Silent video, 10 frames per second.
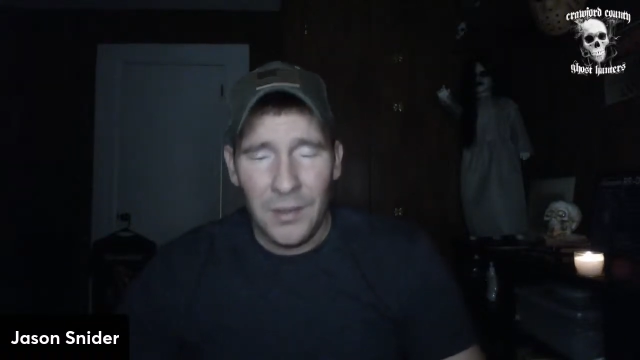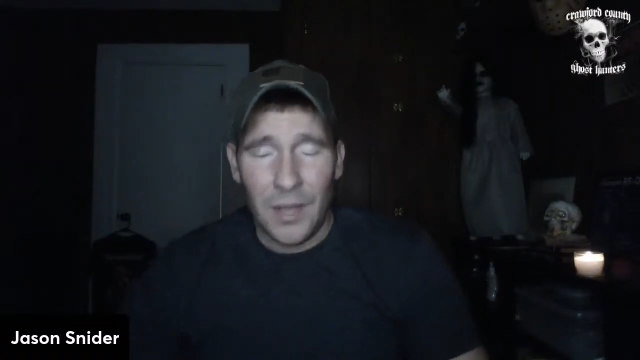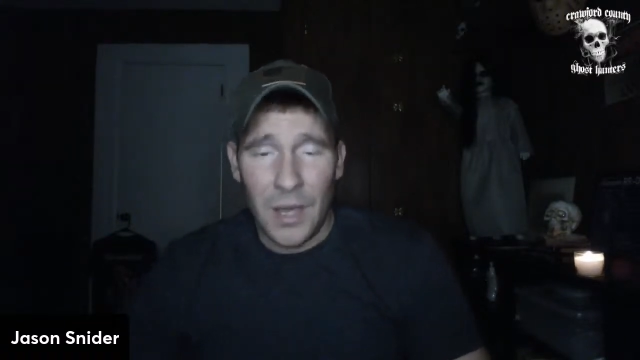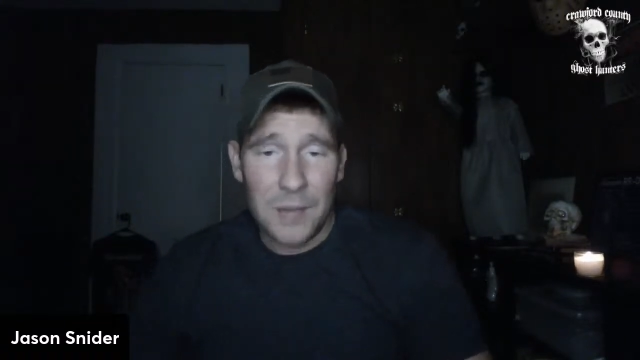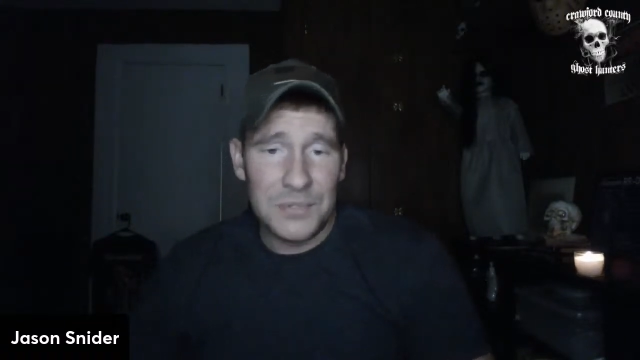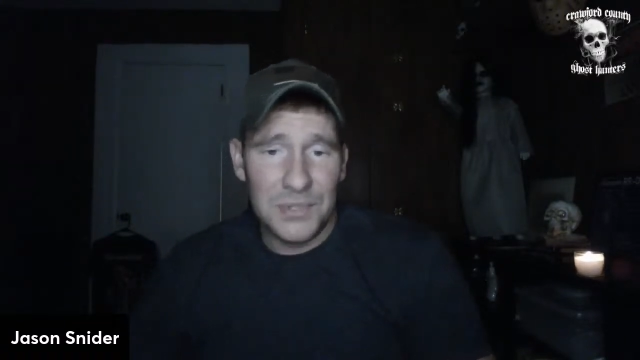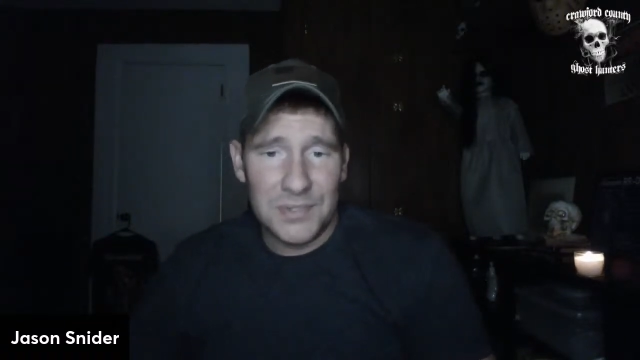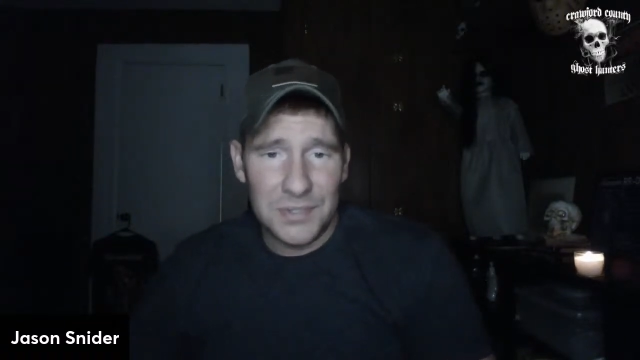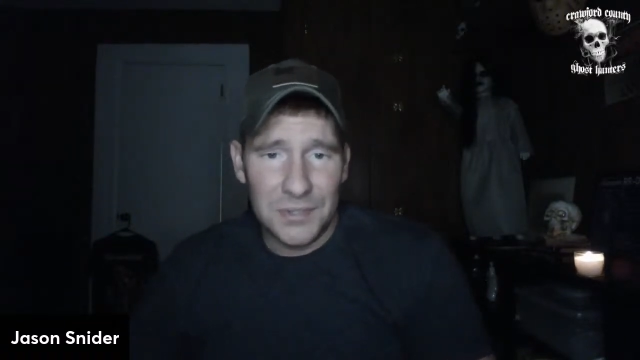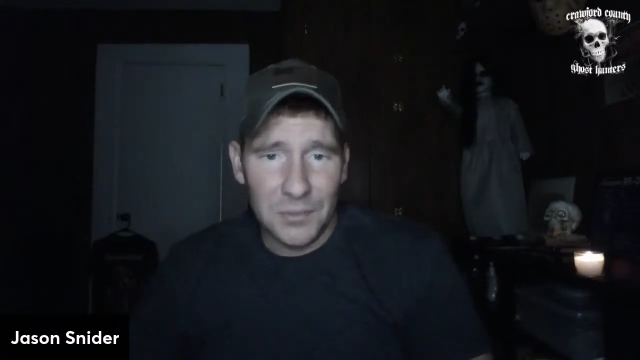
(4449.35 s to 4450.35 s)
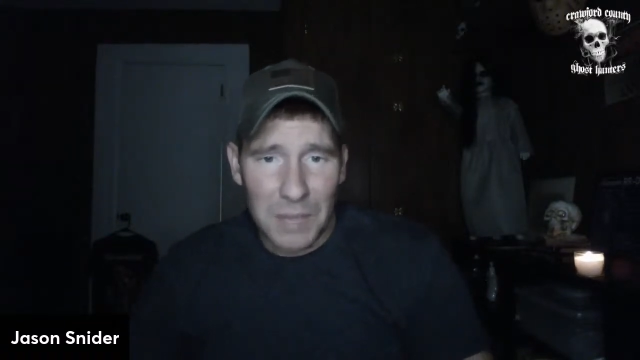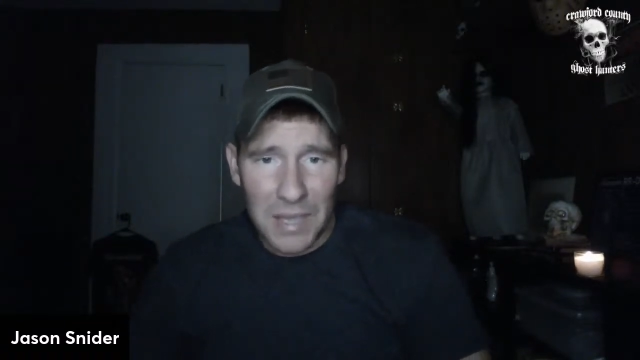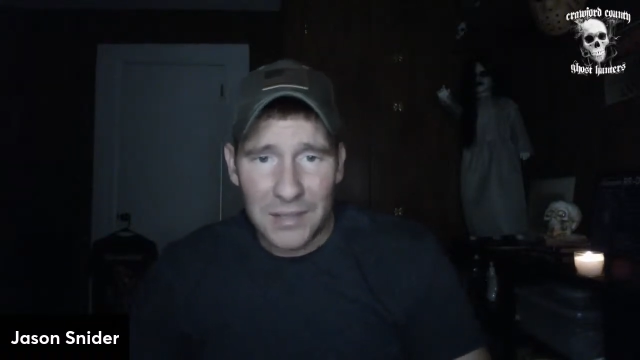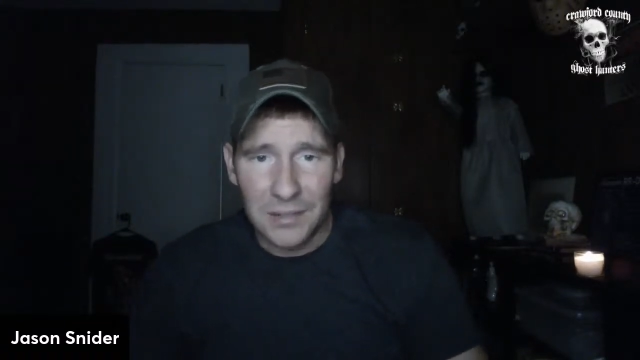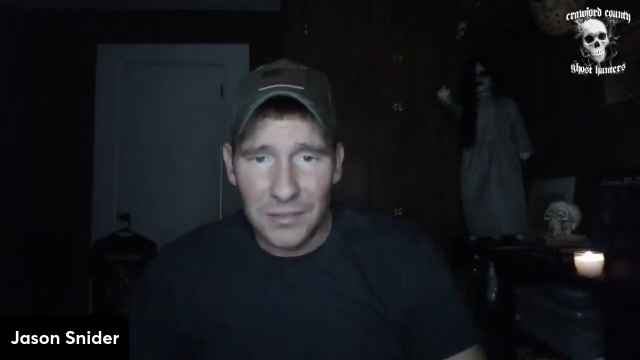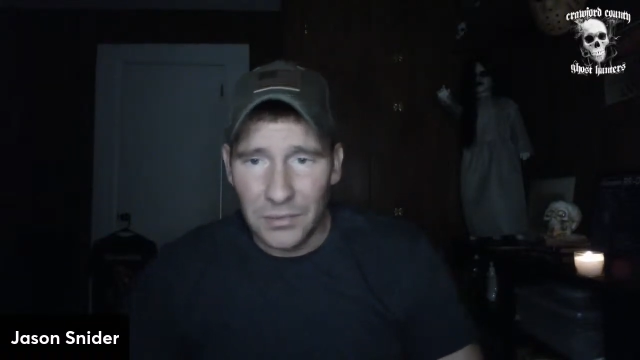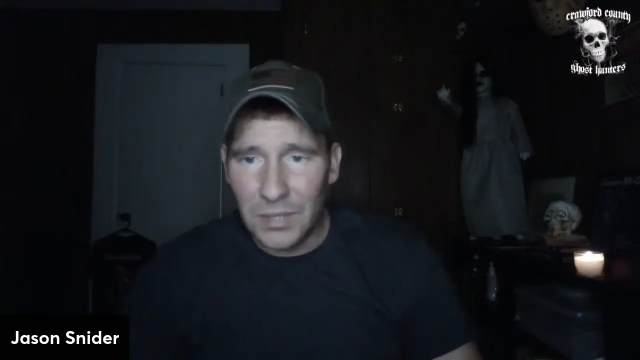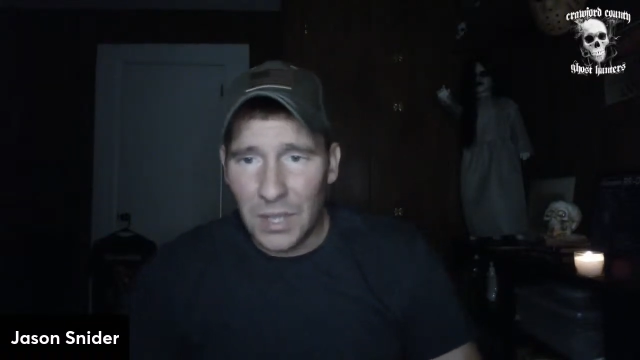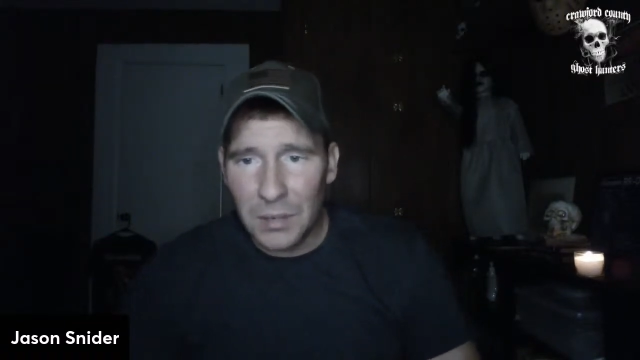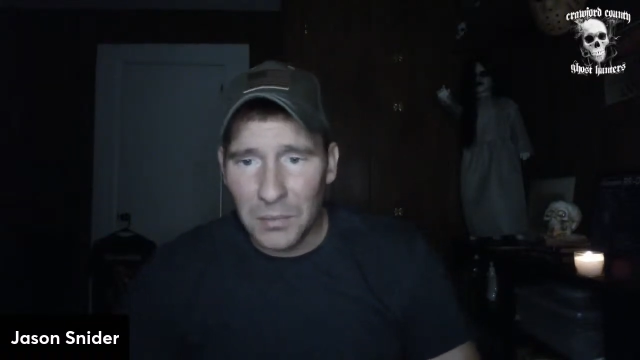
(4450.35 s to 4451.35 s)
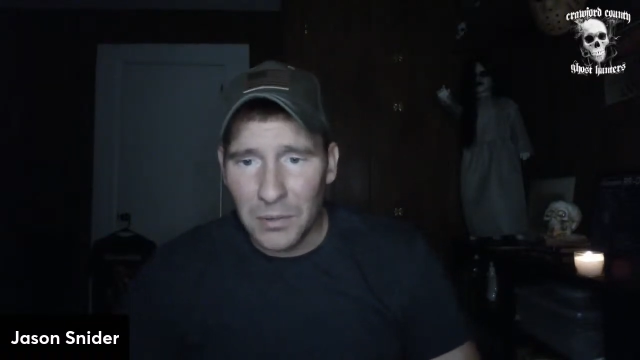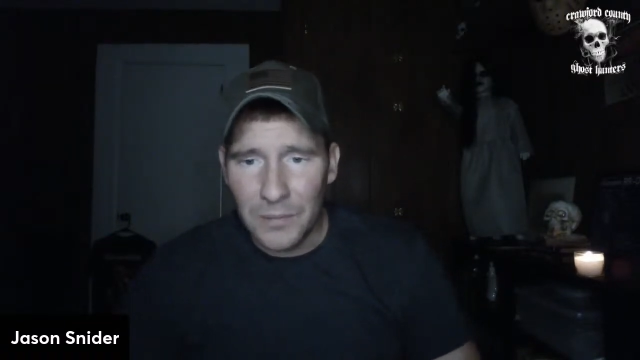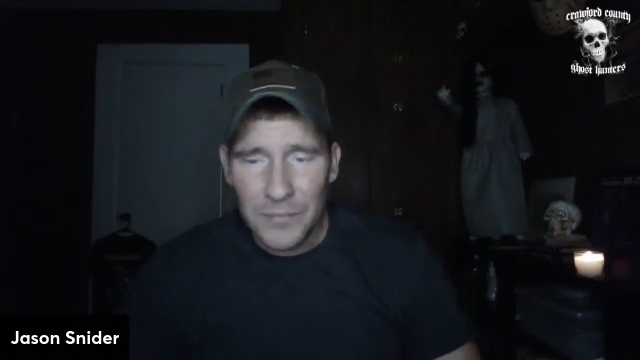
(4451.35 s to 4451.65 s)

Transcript: objects, back into their camera.